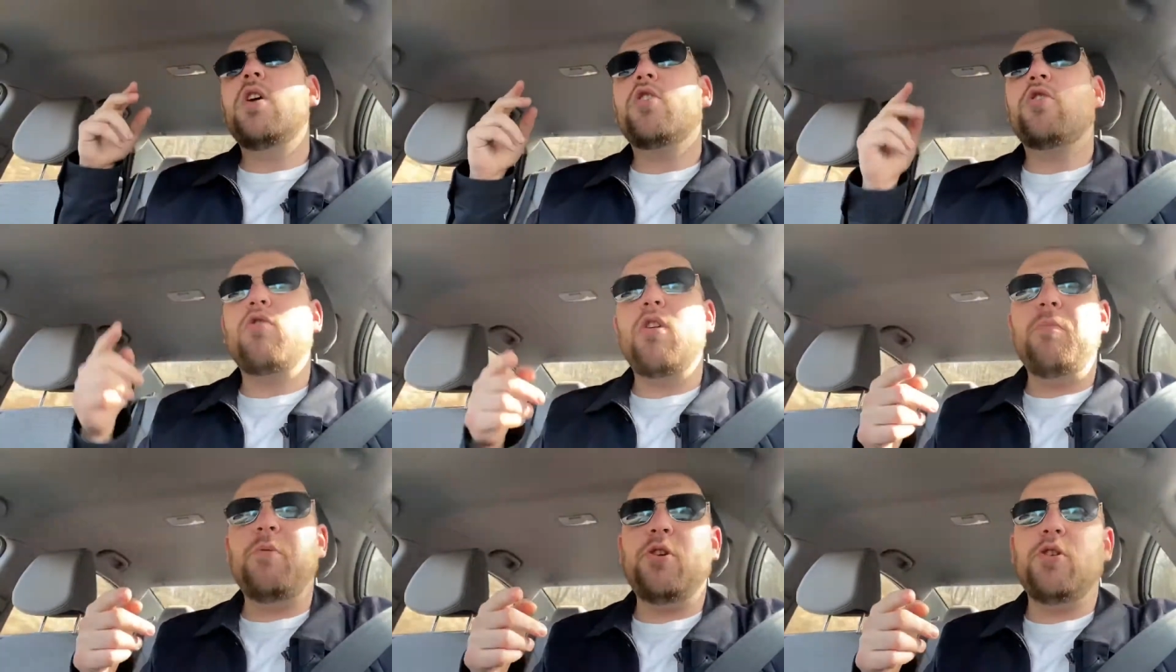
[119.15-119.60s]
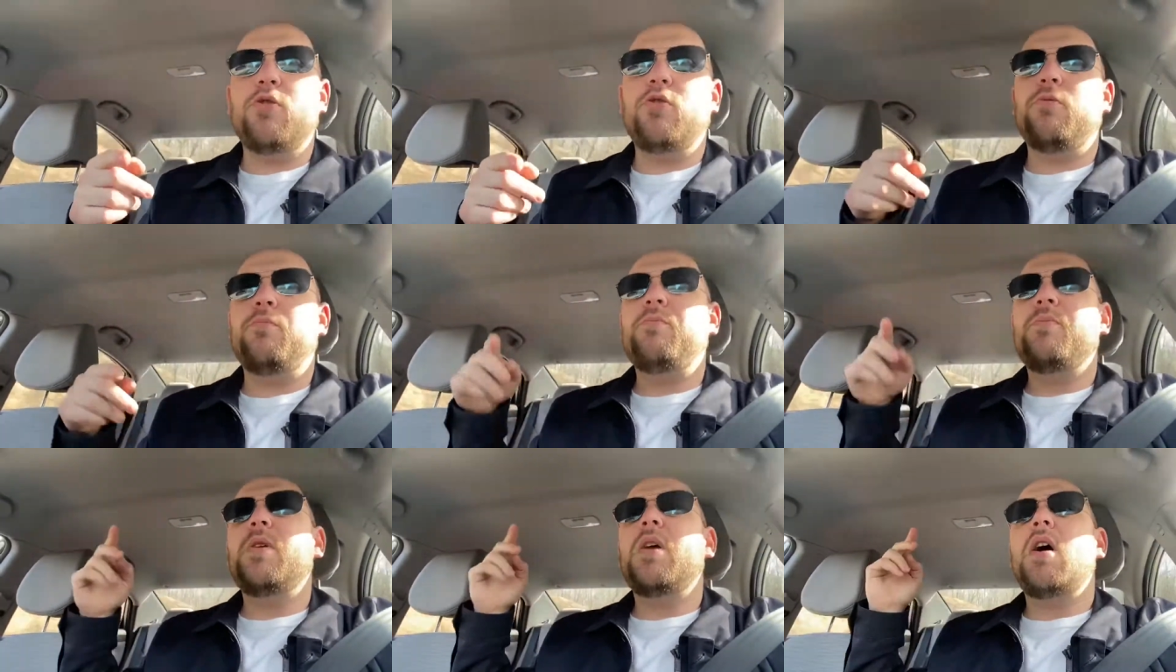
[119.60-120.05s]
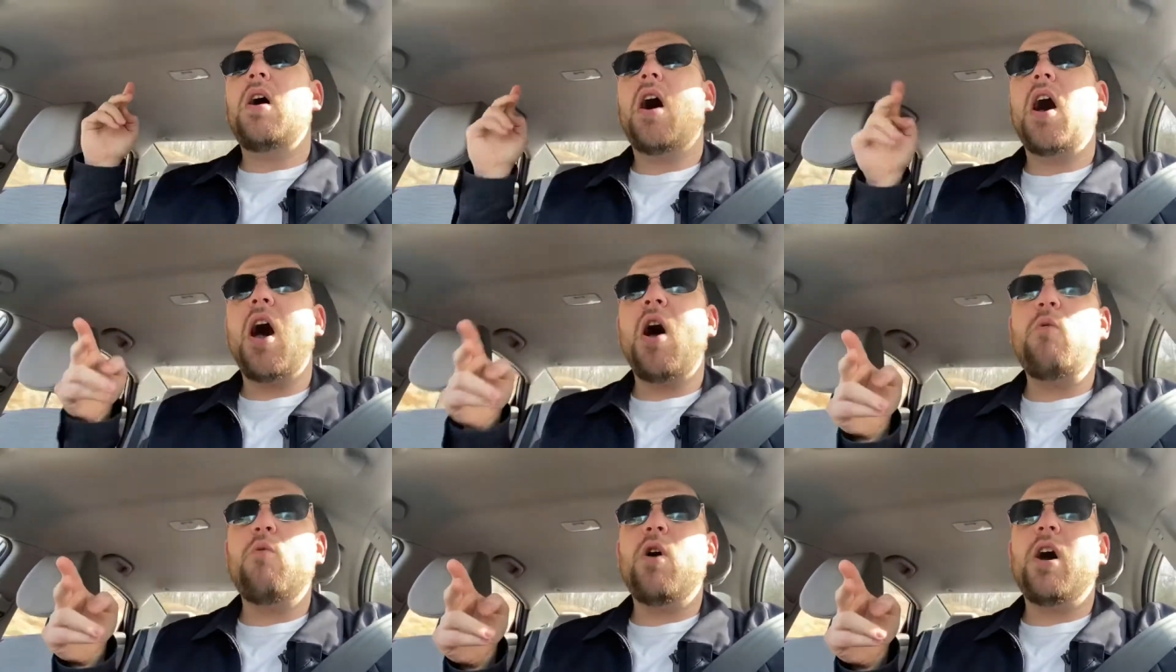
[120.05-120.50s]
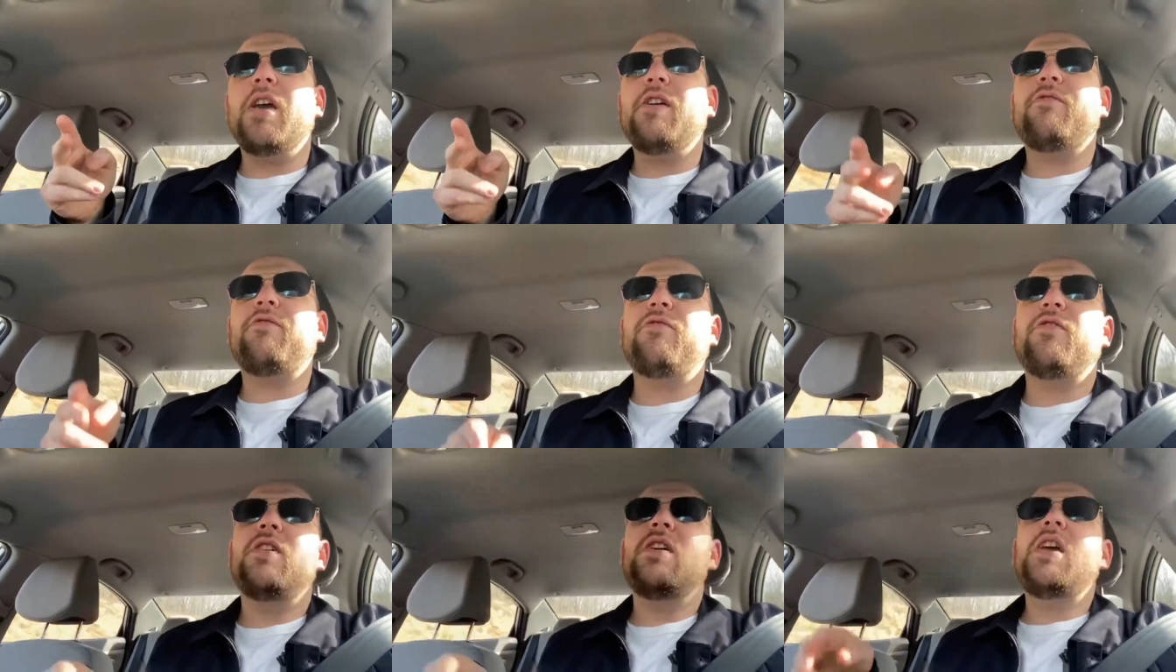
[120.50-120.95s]
creepy dude, hot wife,
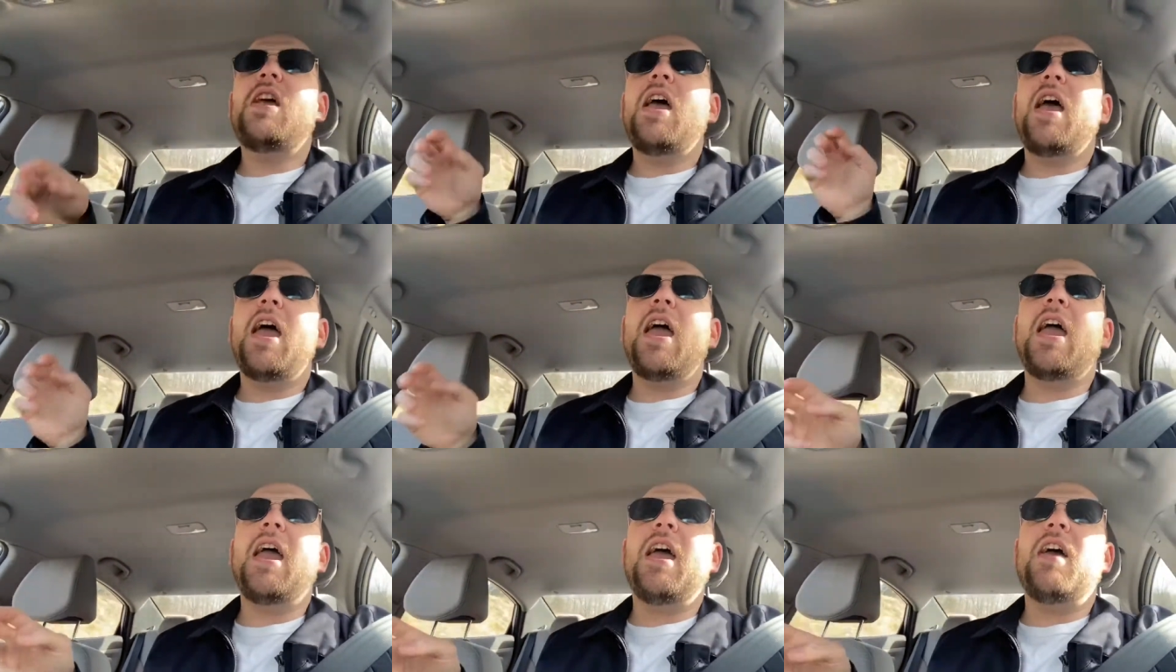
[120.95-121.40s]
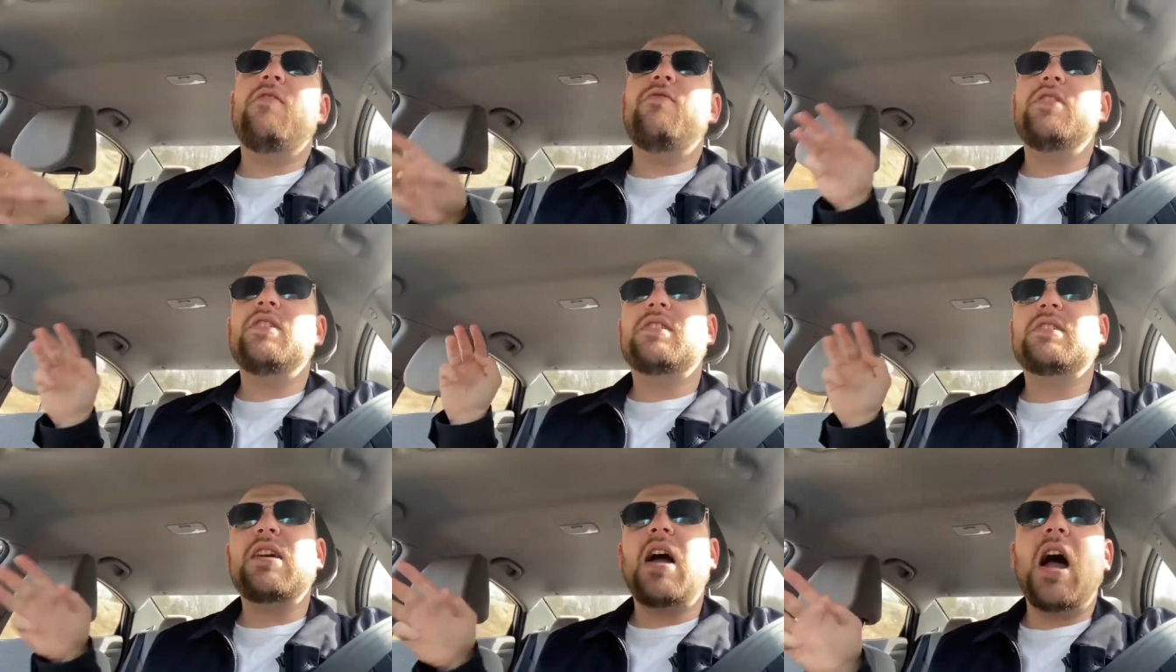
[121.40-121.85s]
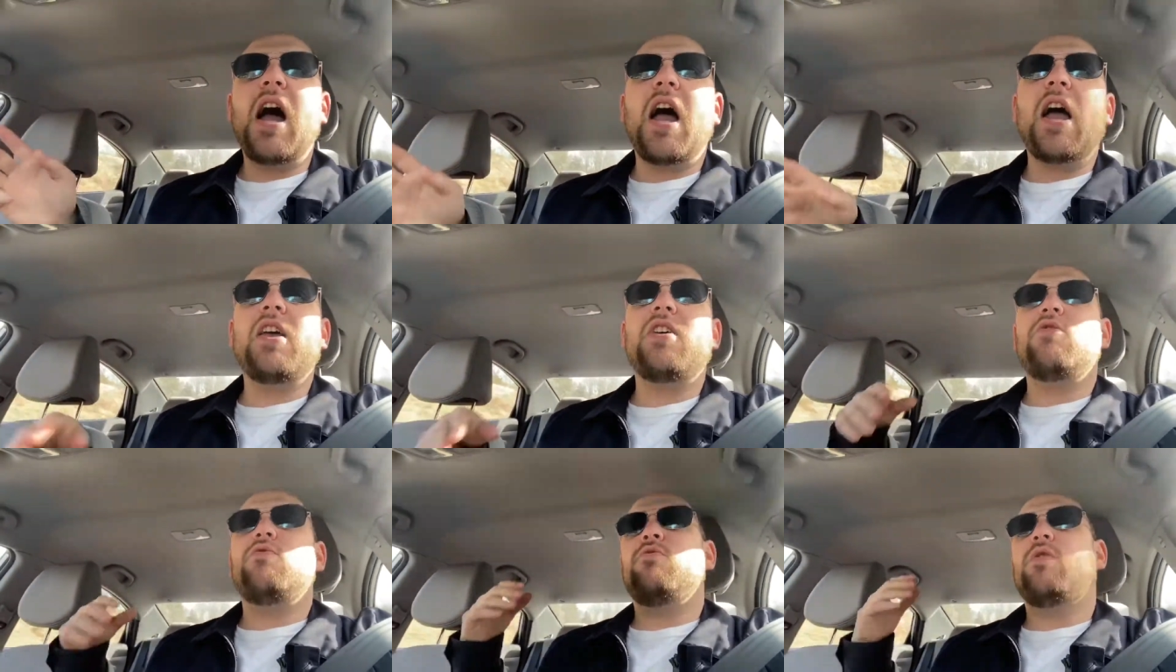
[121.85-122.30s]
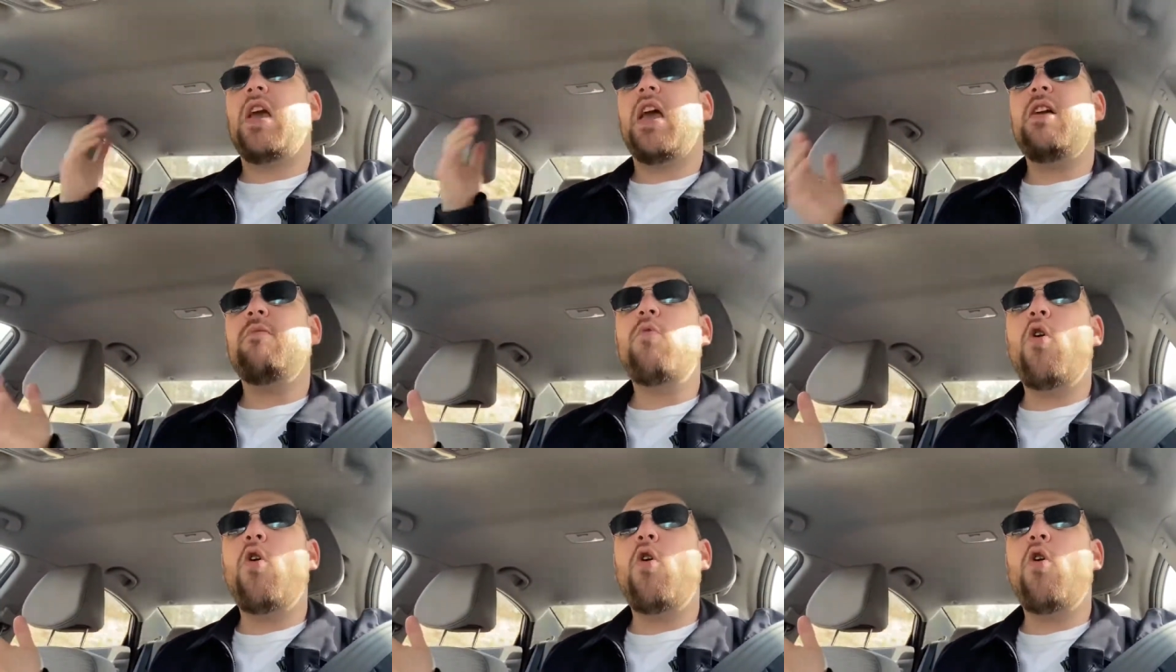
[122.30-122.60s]
and this guy who came